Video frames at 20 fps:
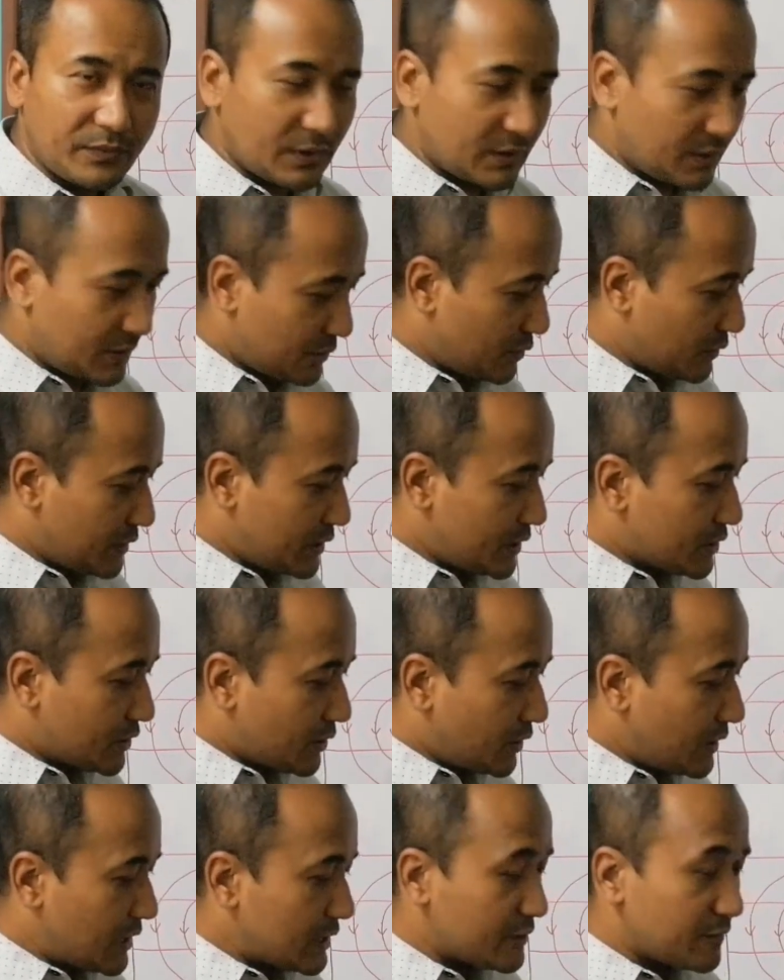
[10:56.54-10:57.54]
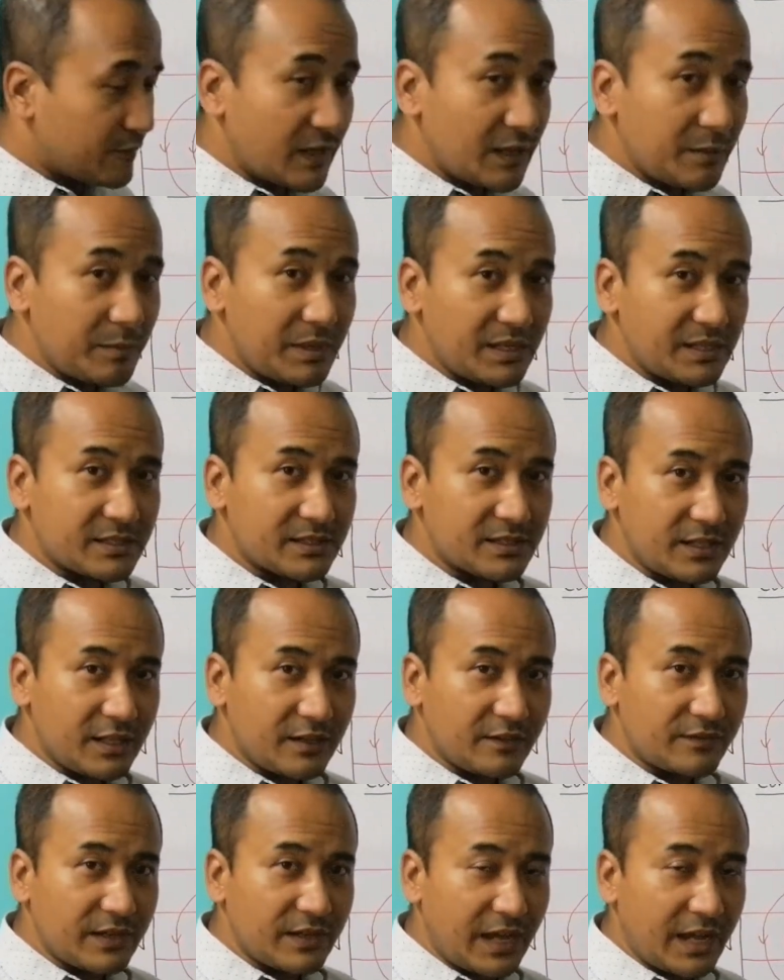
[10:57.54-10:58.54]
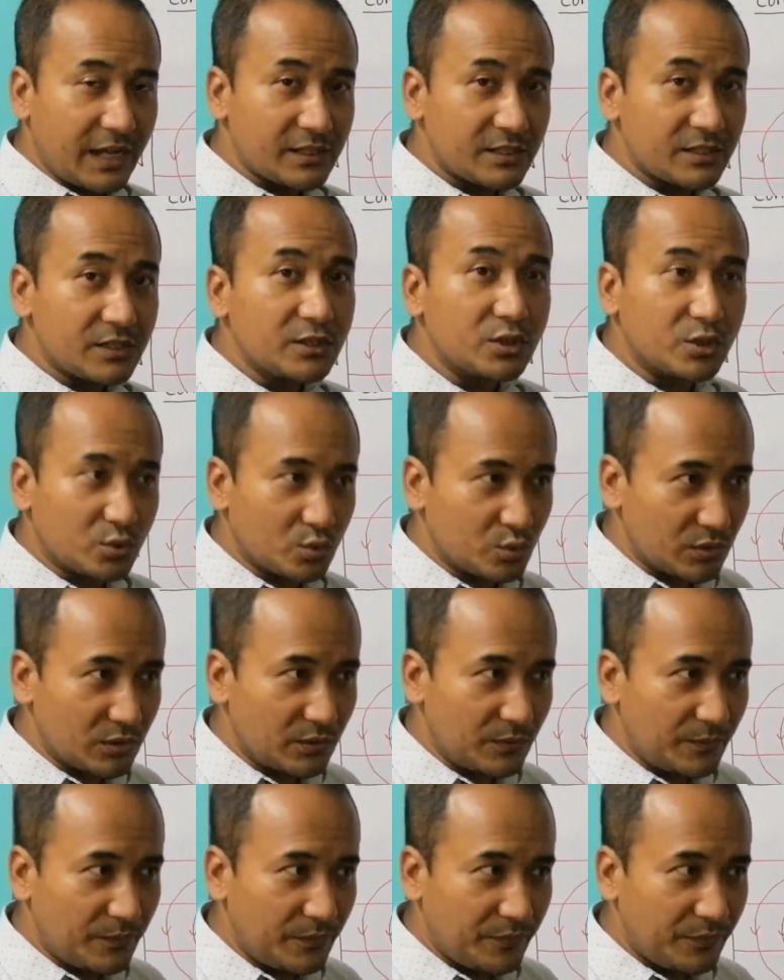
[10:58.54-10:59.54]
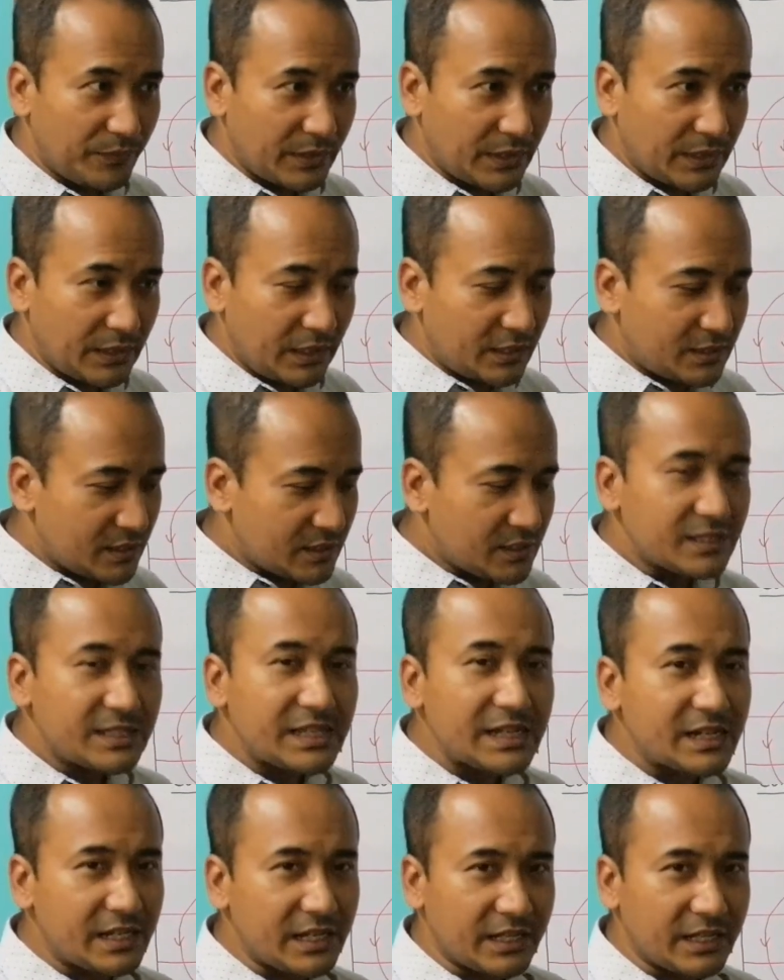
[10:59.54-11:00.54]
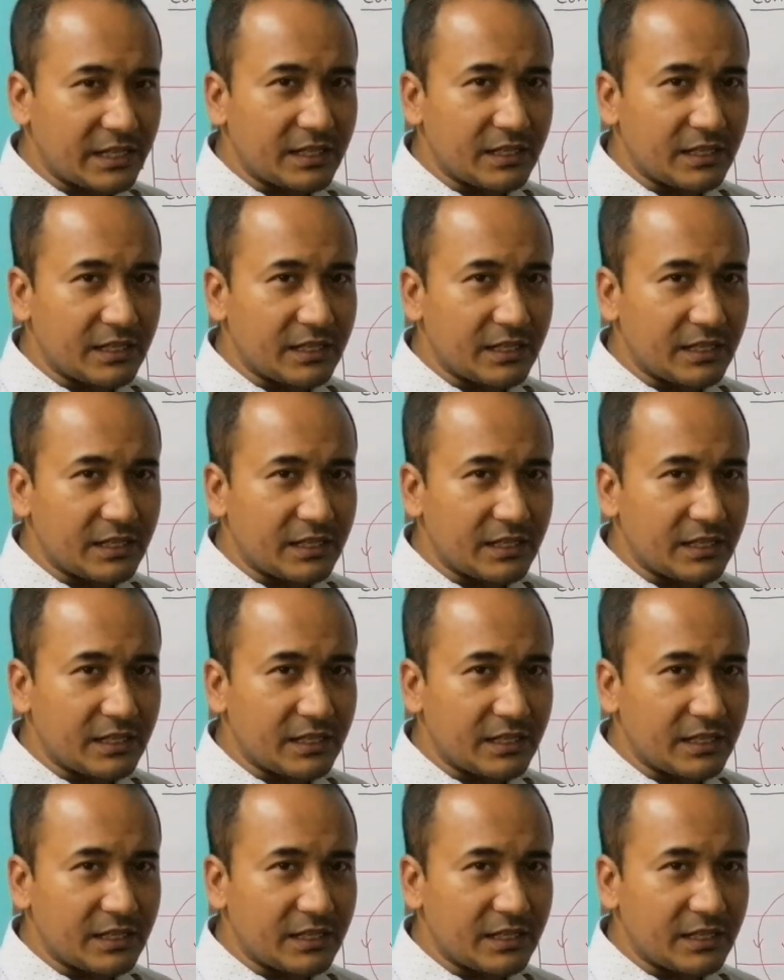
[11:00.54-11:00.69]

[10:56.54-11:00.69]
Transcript: So this is called as Fleming's left hand rule. It's just a technique.